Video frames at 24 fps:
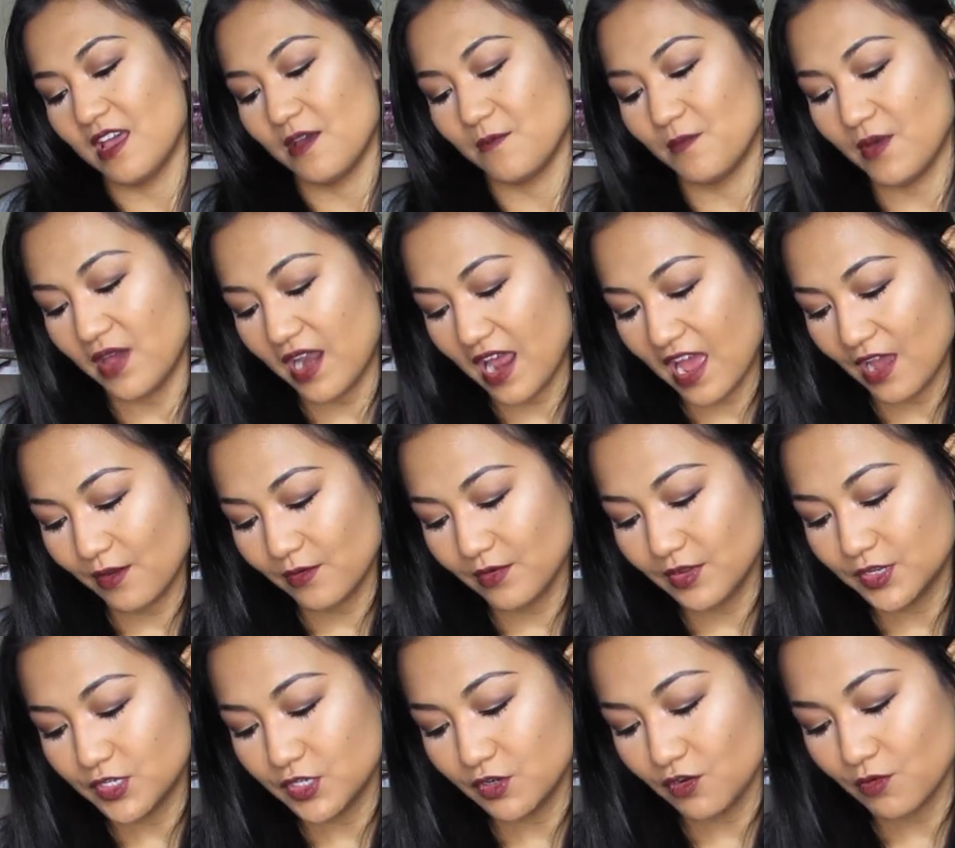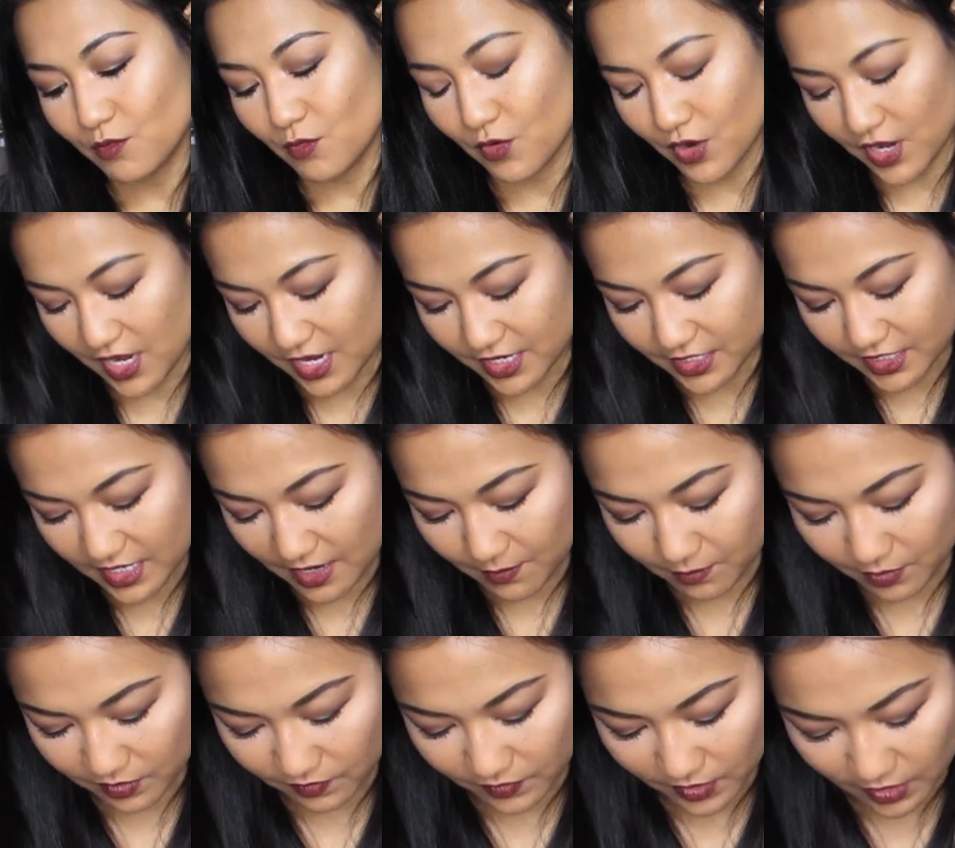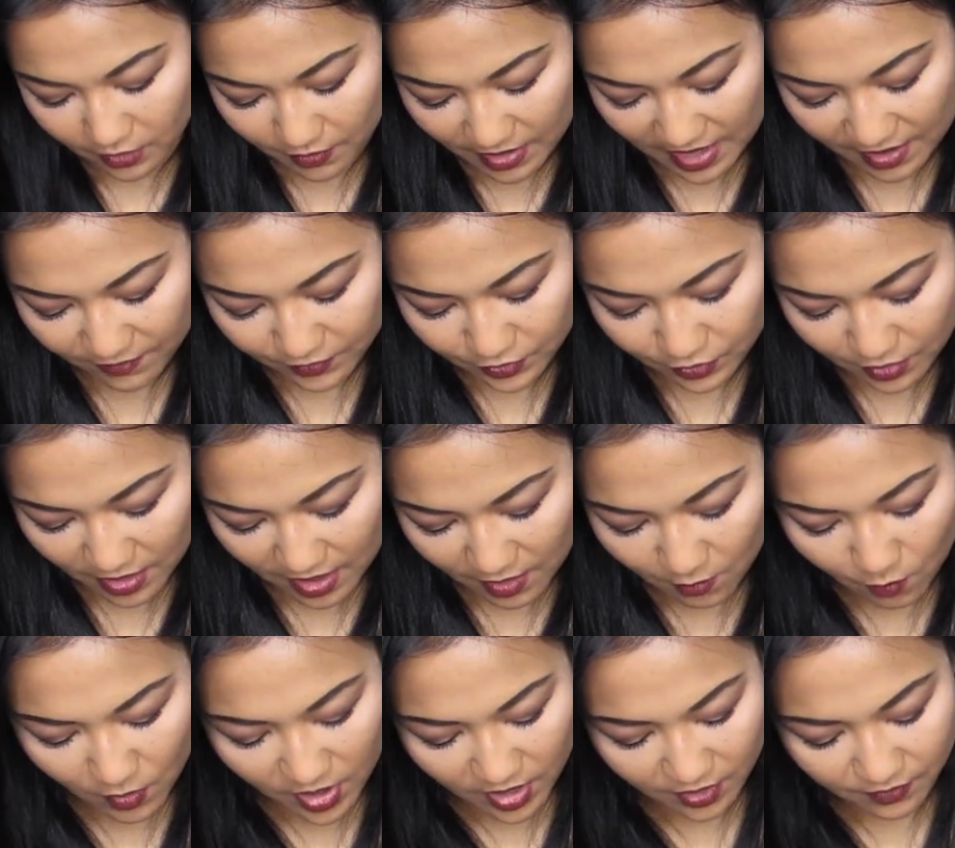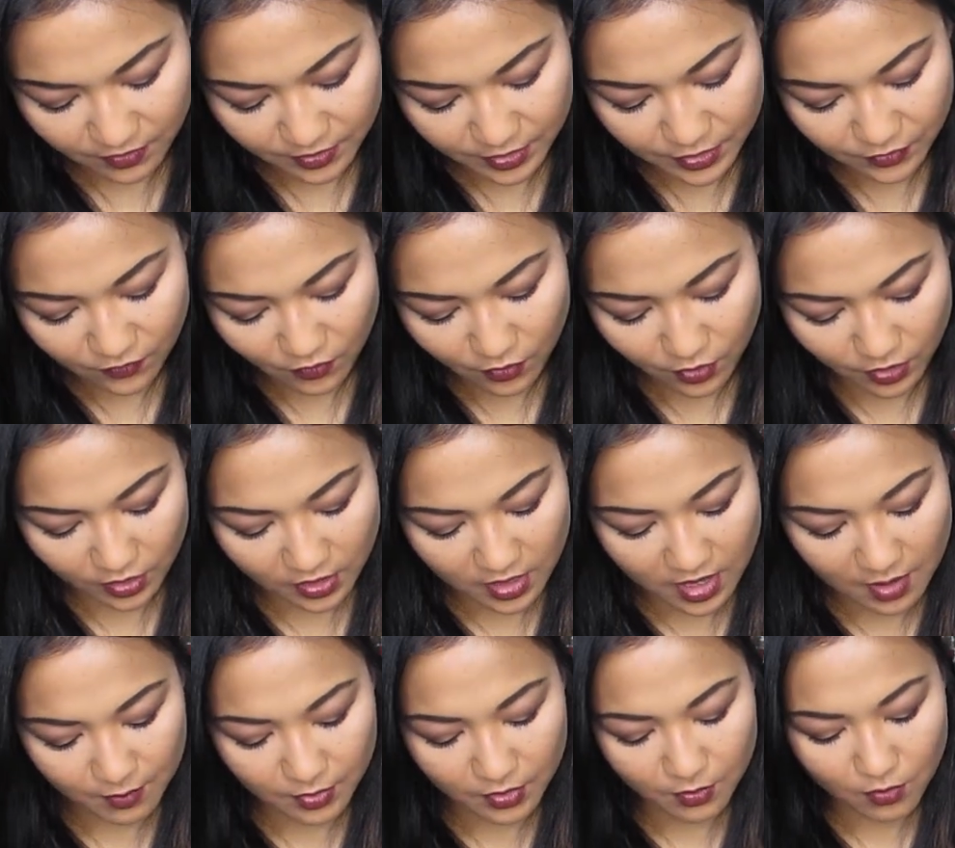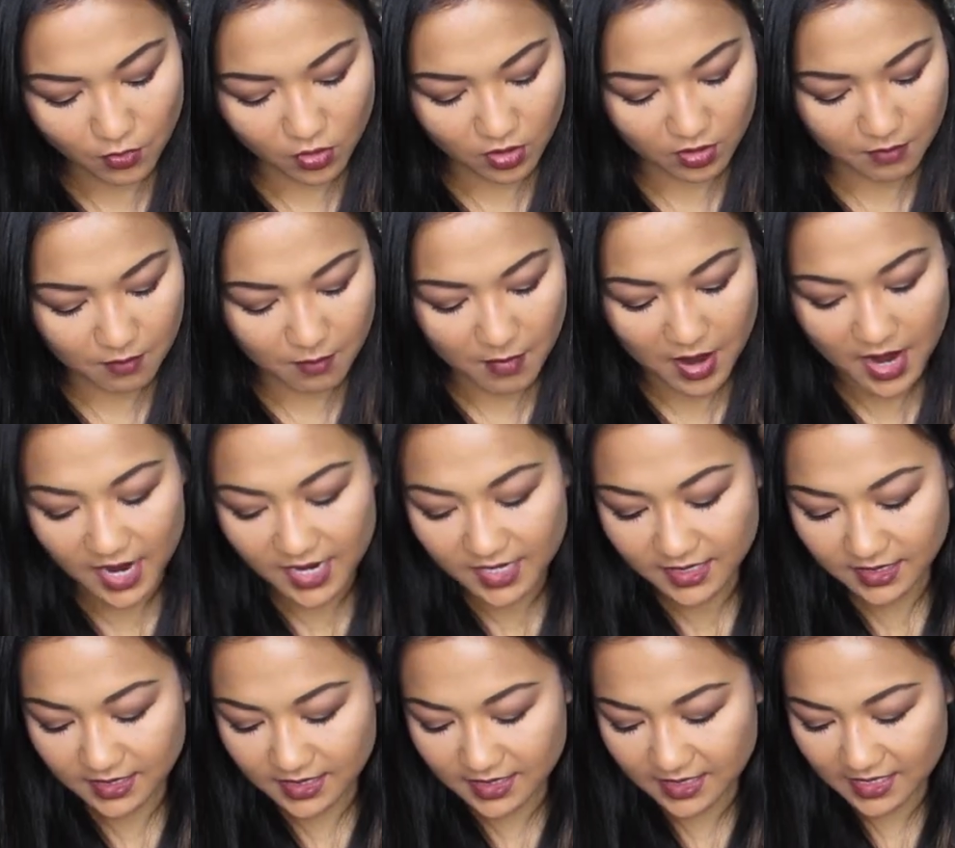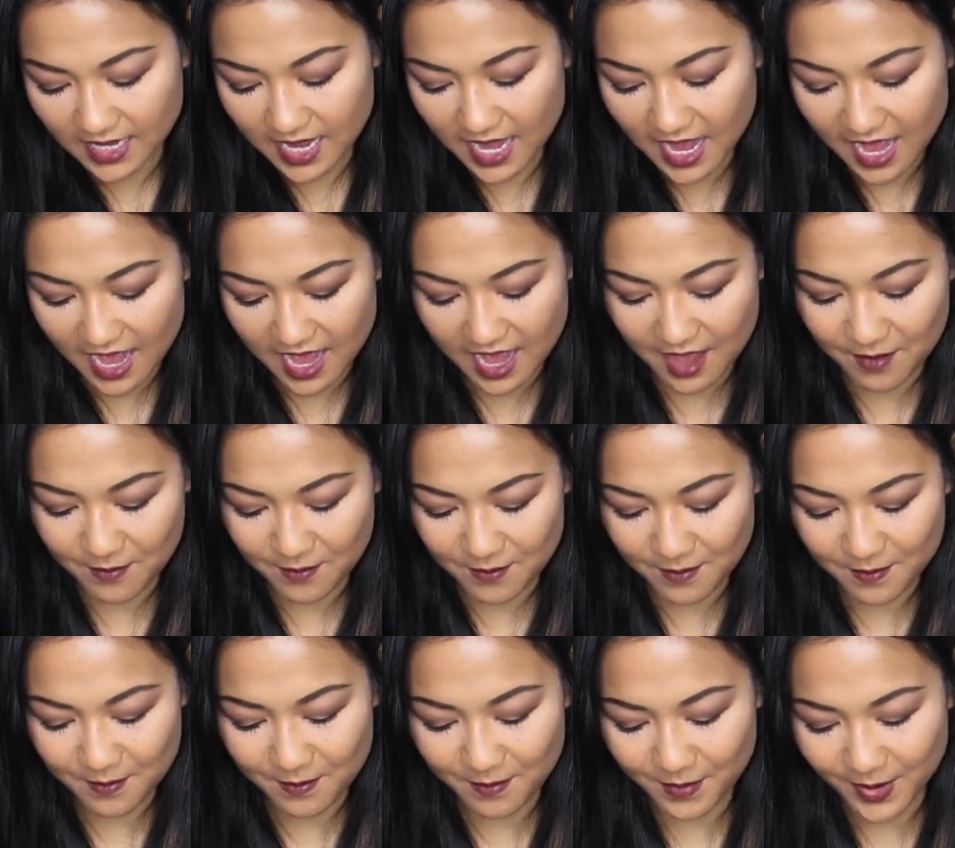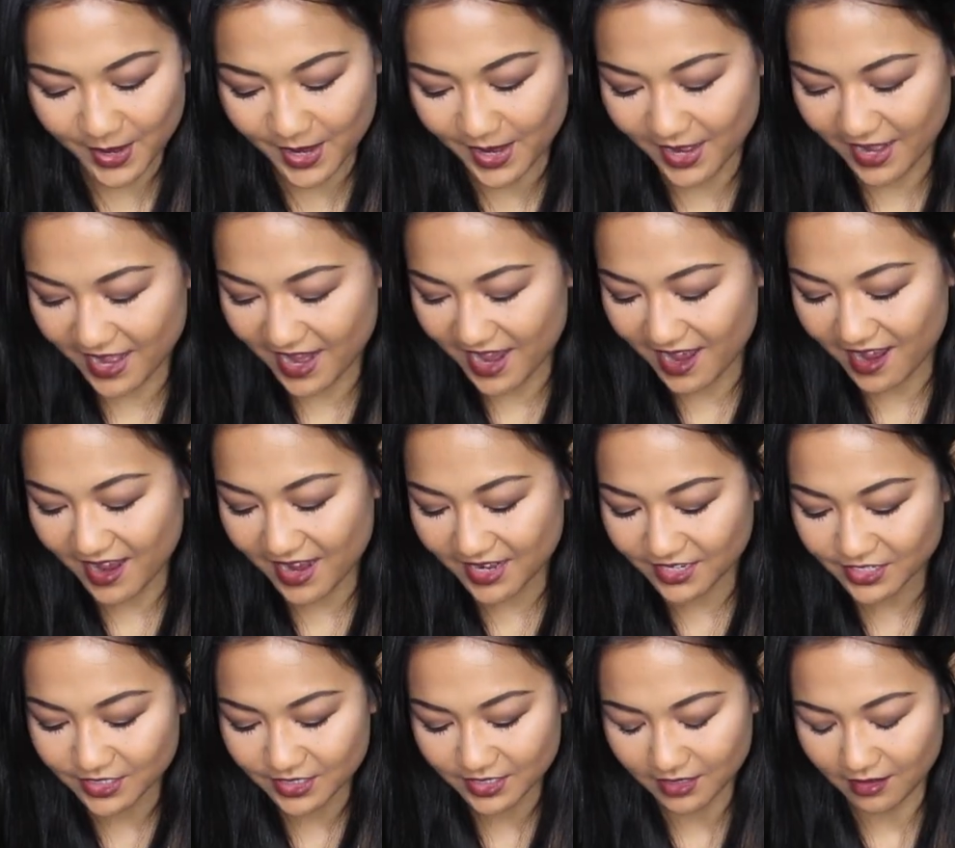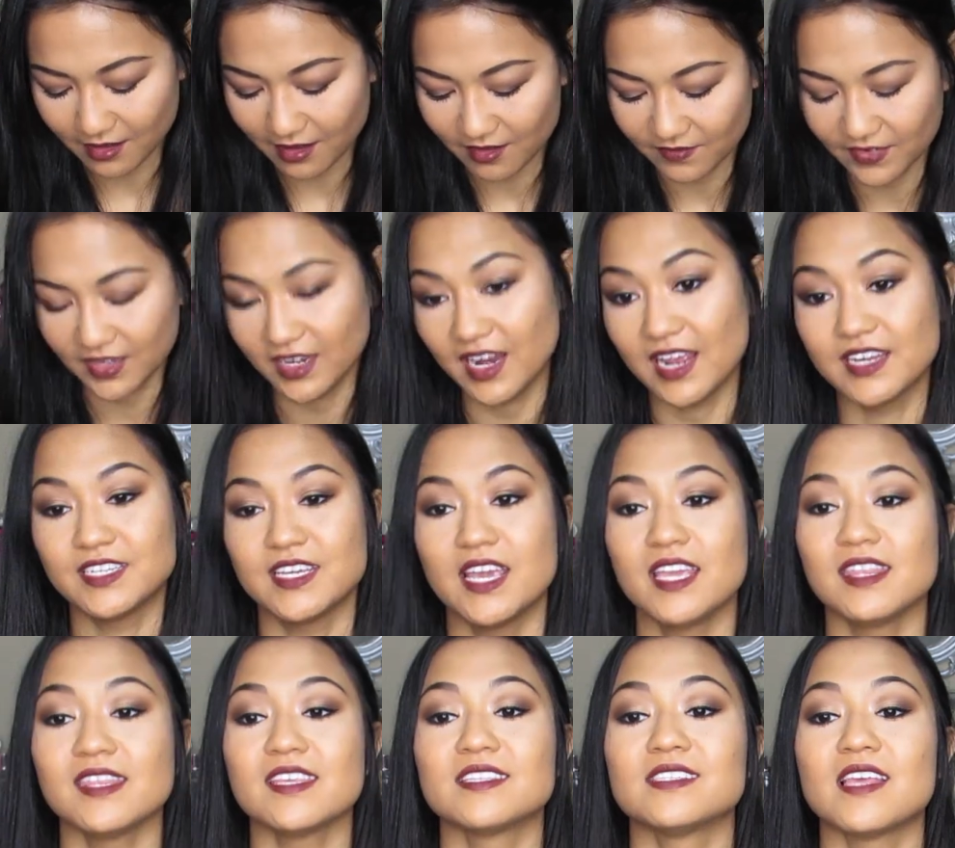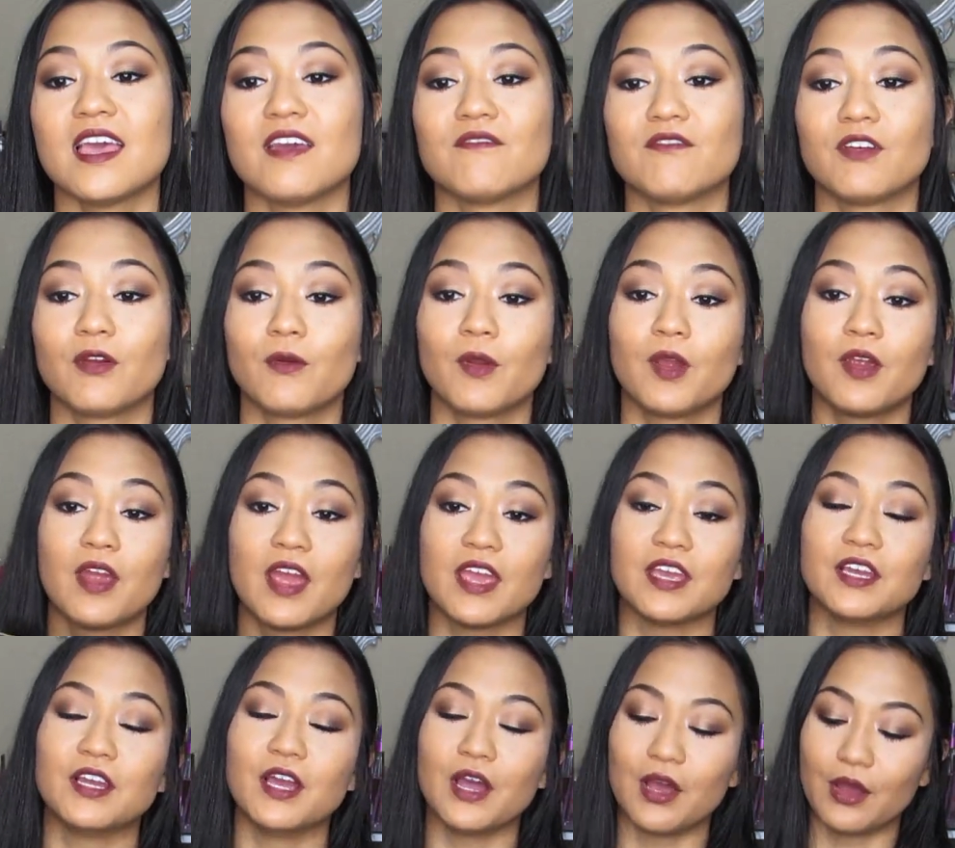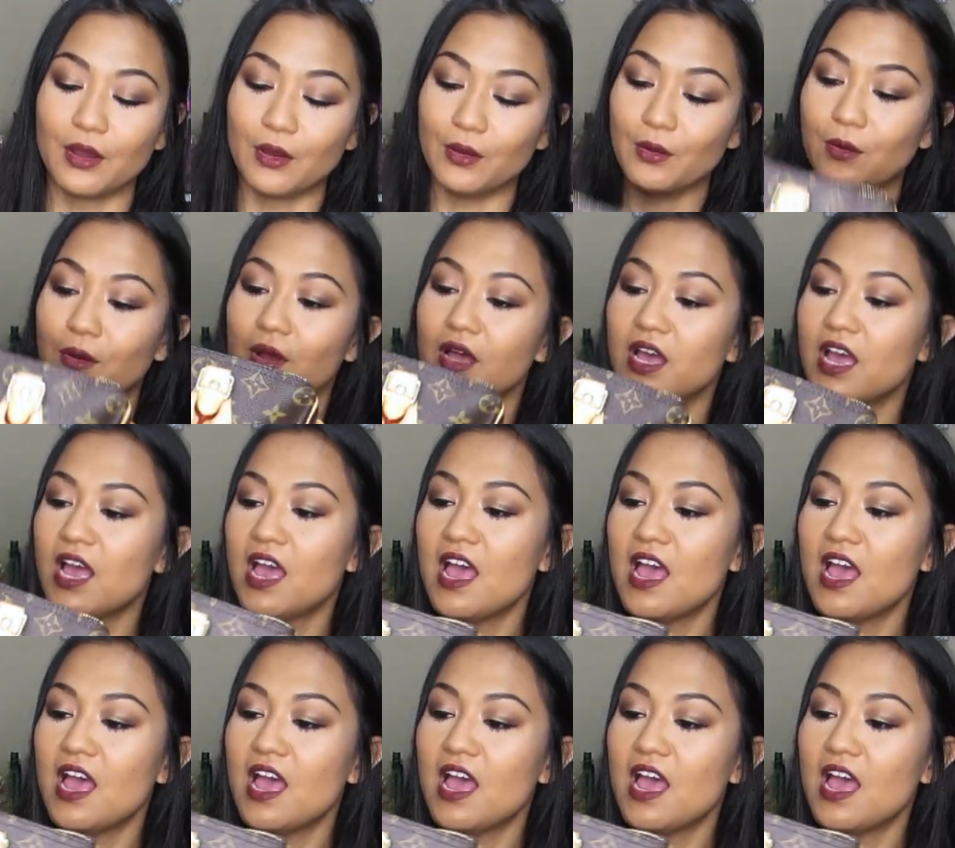But I will do a more in-depth review after I wear this for a couple more months. Um, but I just love it. I take this everywhere I go.